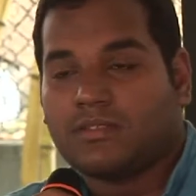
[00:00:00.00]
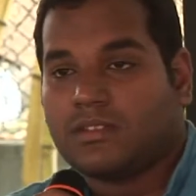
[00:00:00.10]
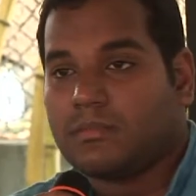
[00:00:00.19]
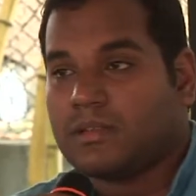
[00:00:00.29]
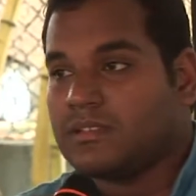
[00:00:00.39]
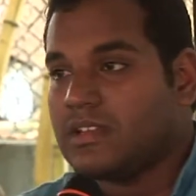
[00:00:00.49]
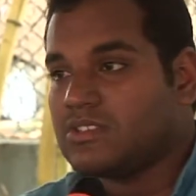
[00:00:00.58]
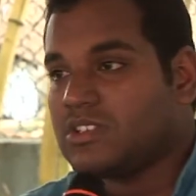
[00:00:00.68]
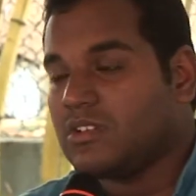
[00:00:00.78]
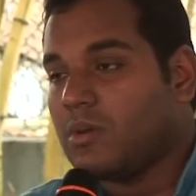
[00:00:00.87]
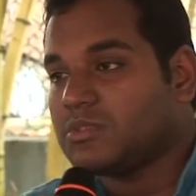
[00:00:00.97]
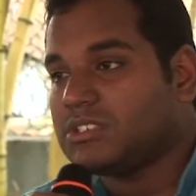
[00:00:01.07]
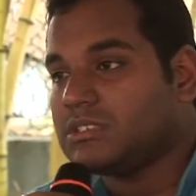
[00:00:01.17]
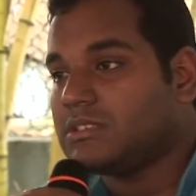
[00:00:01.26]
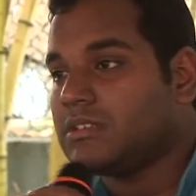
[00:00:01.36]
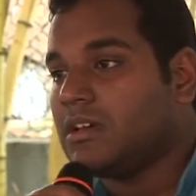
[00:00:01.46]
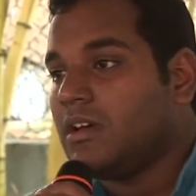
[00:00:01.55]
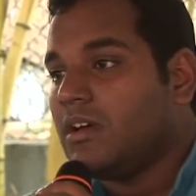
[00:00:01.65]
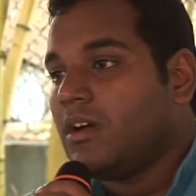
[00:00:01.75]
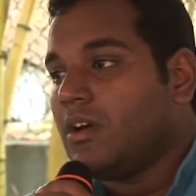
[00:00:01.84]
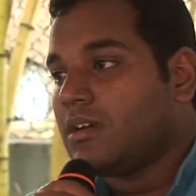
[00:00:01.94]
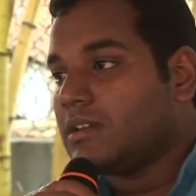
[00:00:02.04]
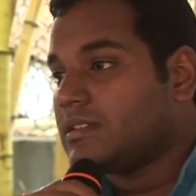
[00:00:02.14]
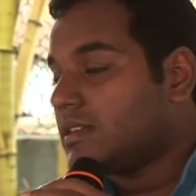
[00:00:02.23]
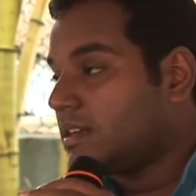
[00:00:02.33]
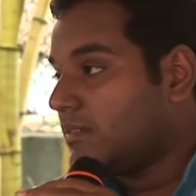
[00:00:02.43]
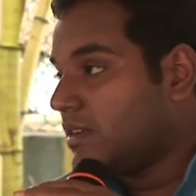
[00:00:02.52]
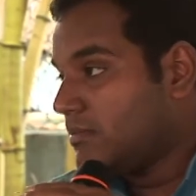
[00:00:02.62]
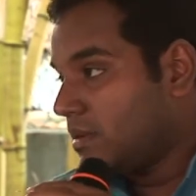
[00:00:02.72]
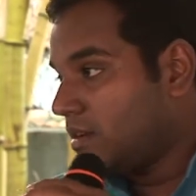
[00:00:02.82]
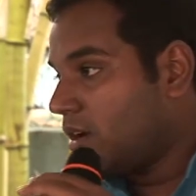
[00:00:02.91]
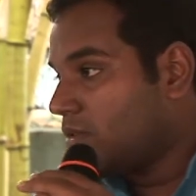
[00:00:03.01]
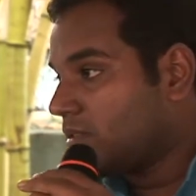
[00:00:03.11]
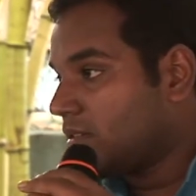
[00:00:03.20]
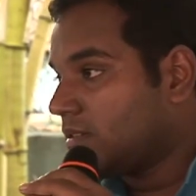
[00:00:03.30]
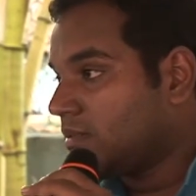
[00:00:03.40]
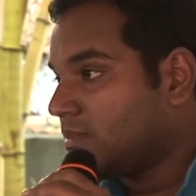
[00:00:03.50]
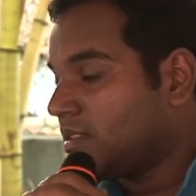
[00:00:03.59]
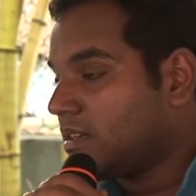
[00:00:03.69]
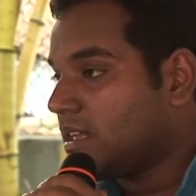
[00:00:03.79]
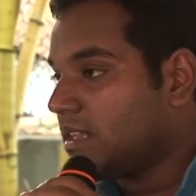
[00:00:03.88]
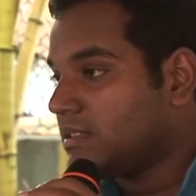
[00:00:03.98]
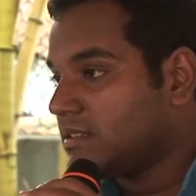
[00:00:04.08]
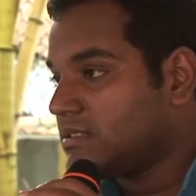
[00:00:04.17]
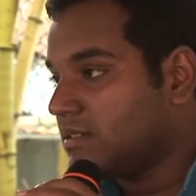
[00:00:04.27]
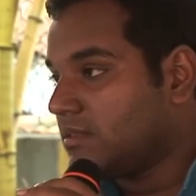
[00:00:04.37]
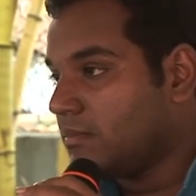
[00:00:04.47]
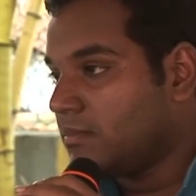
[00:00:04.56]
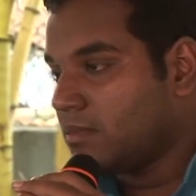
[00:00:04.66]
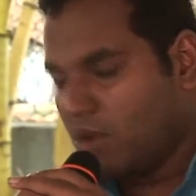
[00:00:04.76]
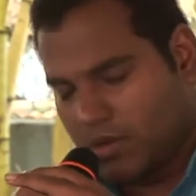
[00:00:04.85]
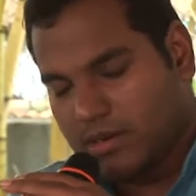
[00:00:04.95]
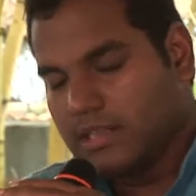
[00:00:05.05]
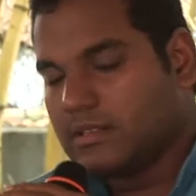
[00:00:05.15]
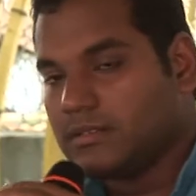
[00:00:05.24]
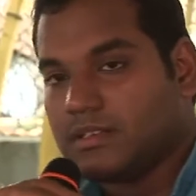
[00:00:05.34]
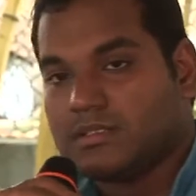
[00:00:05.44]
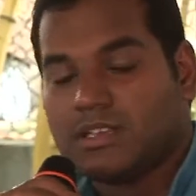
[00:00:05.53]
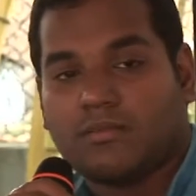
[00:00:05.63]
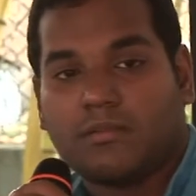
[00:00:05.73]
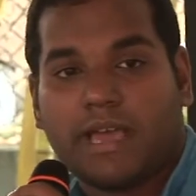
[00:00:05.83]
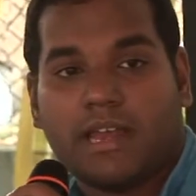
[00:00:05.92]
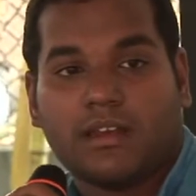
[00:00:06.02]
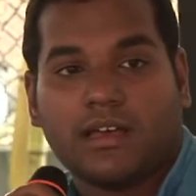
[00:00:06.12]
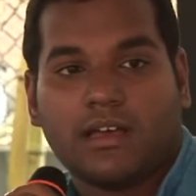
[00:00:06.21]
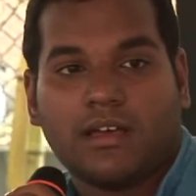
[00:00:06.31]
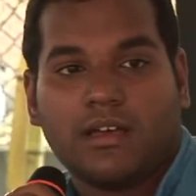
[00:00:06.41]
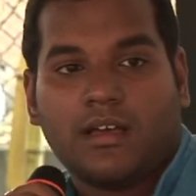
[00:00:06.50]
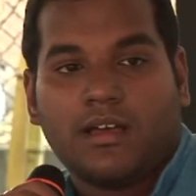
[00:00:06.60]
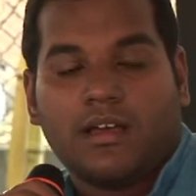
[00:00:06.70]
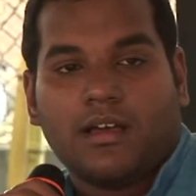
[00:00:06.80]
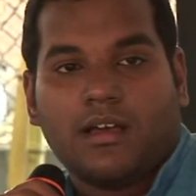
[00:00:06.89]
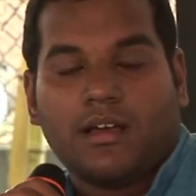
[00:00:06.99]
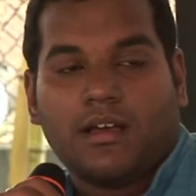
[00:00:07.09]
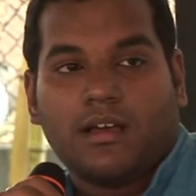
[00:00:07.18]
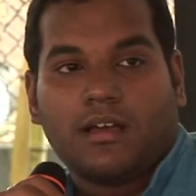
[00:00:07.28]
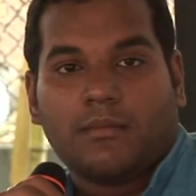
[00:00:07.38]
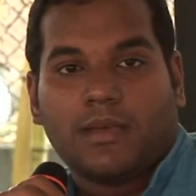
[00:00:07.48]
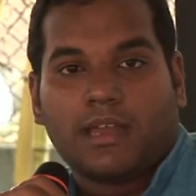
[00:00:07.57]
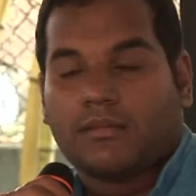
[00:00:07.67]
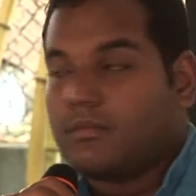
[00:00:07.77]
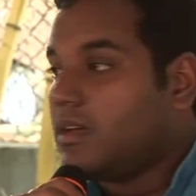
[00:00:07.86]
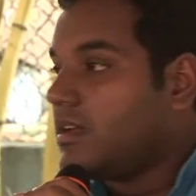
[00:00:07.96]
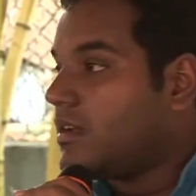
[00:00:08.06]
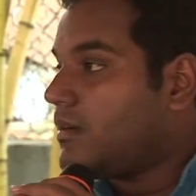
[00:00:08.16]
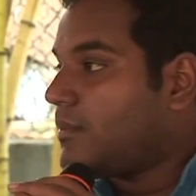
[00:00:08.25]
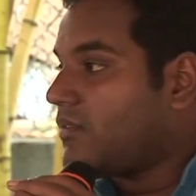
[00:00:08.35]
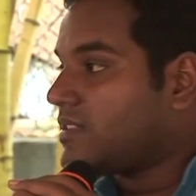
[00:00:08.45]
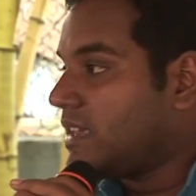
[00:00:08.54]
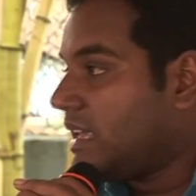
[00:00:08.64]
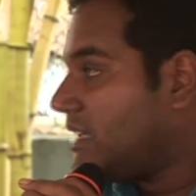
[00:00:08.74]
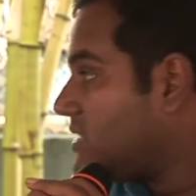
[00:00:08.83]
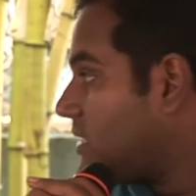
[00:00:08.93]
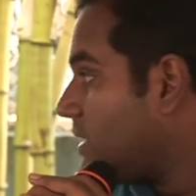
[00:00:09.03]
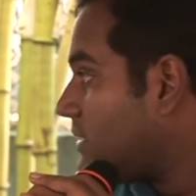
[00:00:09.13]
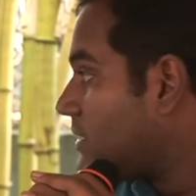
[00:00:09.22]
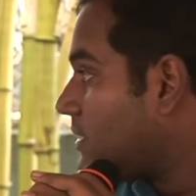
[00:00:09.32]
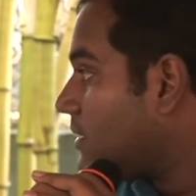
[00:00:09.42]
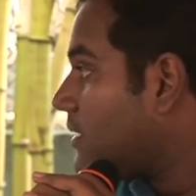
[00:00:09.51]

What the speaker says: on the Presidential Commission on District Development Councils, Mr. Neelam Thiruchelvam, Dr. Neelam Thiruchelvam, and Professor A.J. Wilson